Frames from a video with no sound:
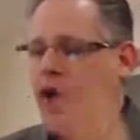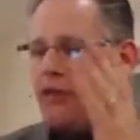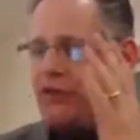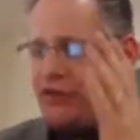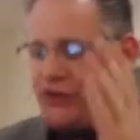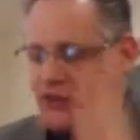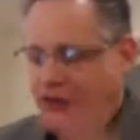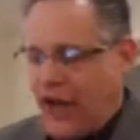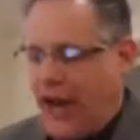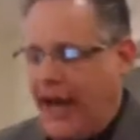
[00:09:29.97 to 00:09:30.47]
of
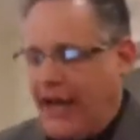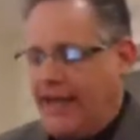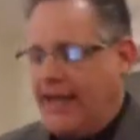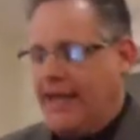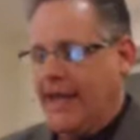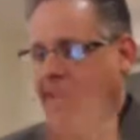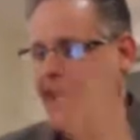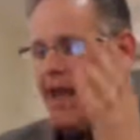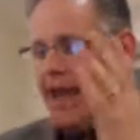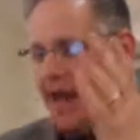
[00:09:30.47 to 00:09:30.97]

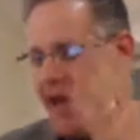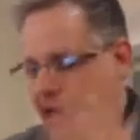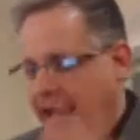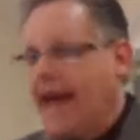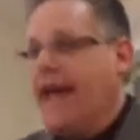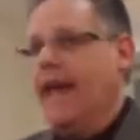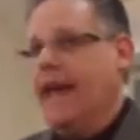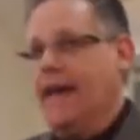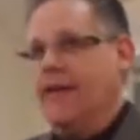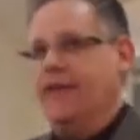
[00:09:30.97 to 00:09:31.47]
Satan
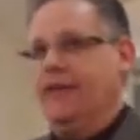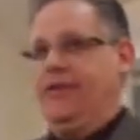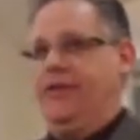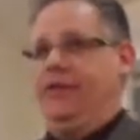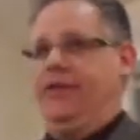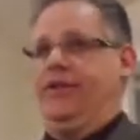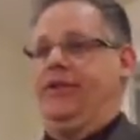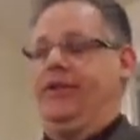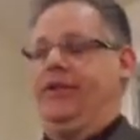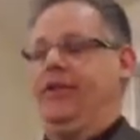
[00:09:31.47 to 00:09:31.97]

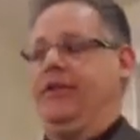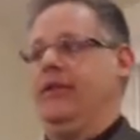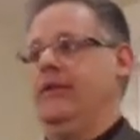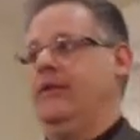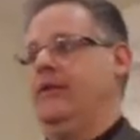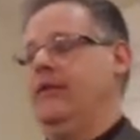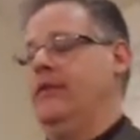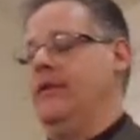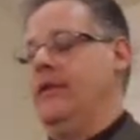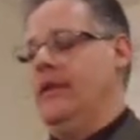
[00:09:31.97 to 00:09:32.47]
is.
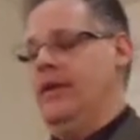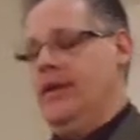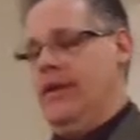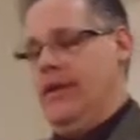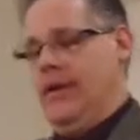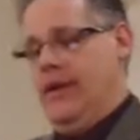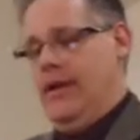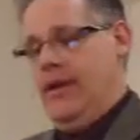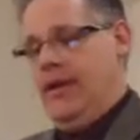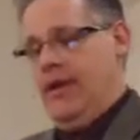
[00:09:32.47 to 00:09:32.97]

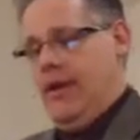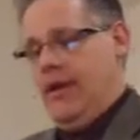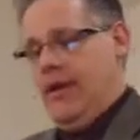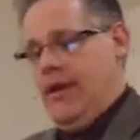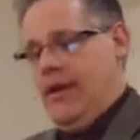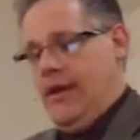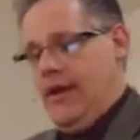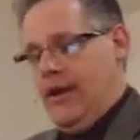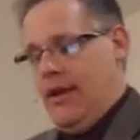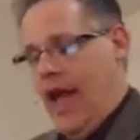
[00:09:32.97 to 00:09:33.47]

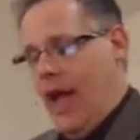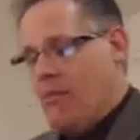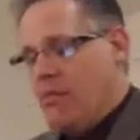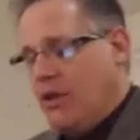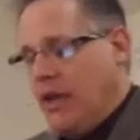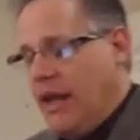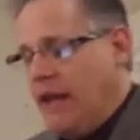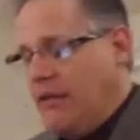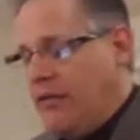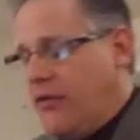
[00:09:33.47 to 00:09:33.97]
I
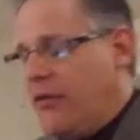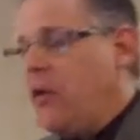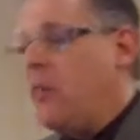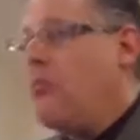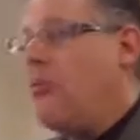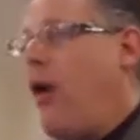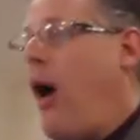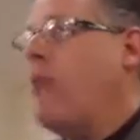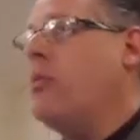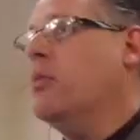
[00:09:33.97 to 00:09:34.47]
believe that there
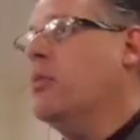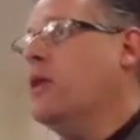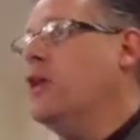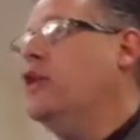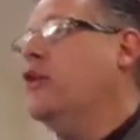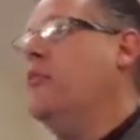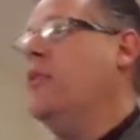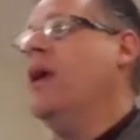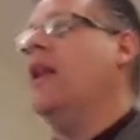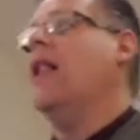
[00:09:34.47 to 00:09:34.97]
probably
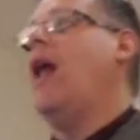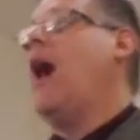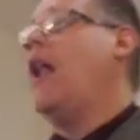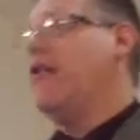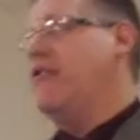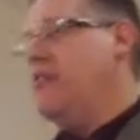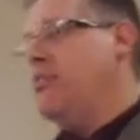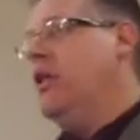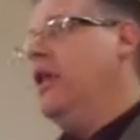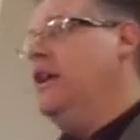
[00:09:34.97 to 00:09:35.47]
could be a lot
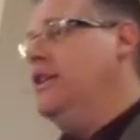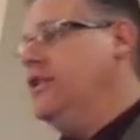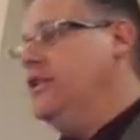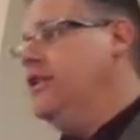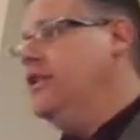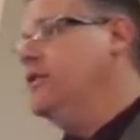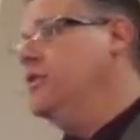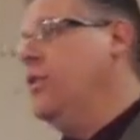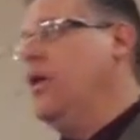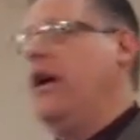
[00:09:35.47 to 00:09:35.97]
of
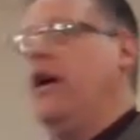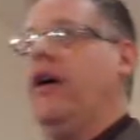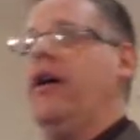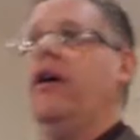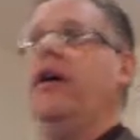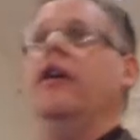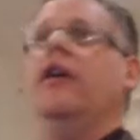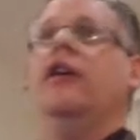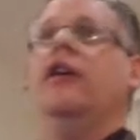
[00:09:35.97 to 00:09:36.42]
places where